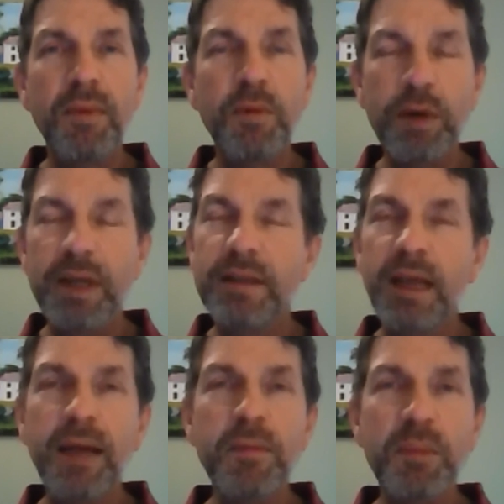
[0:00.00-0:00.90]
we
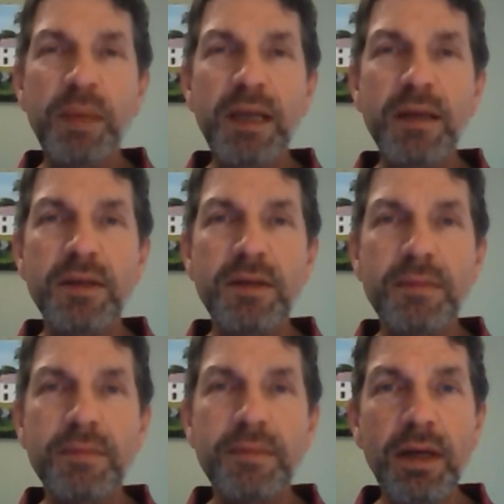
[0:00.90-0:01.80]
tamed bees,
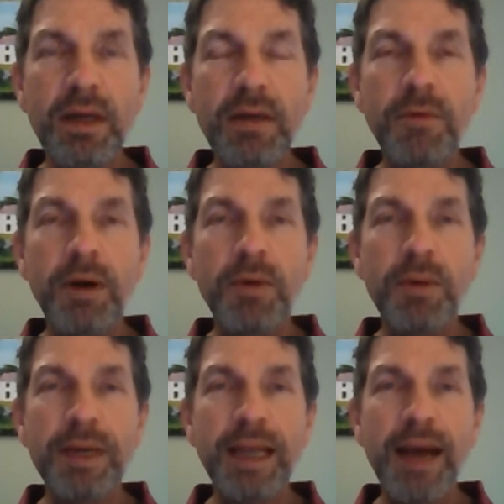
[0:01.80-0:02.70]
where
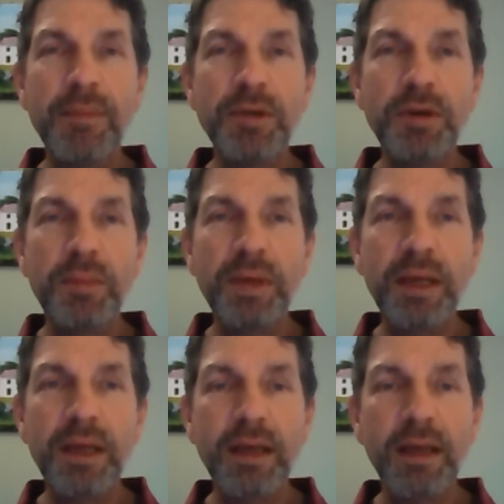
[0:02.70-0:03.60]
we would capture a
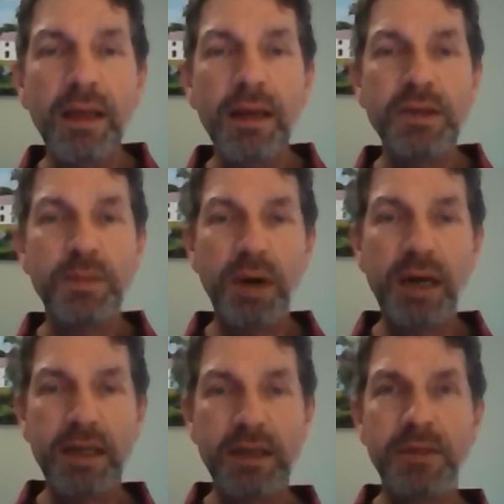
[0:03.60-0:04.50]
bee,
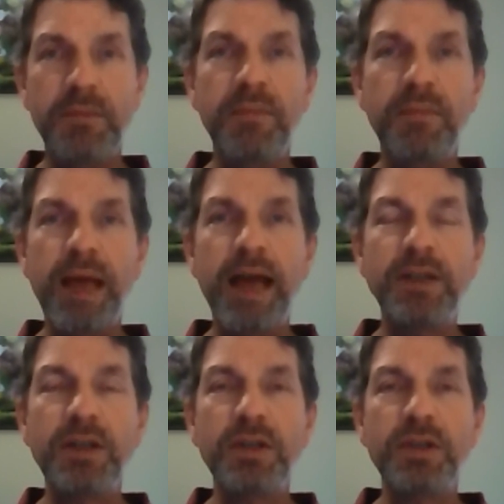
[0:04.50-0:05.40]
spread this
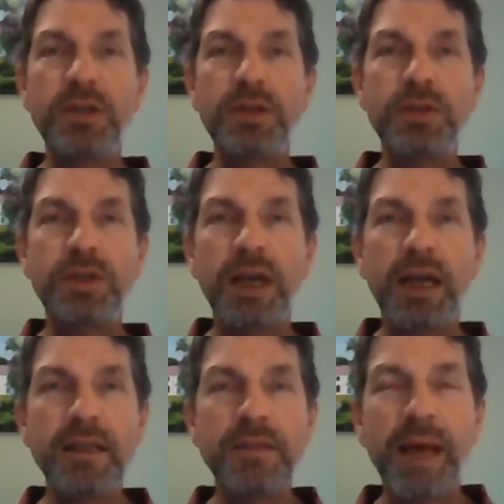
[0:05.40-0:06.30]
magical solution on its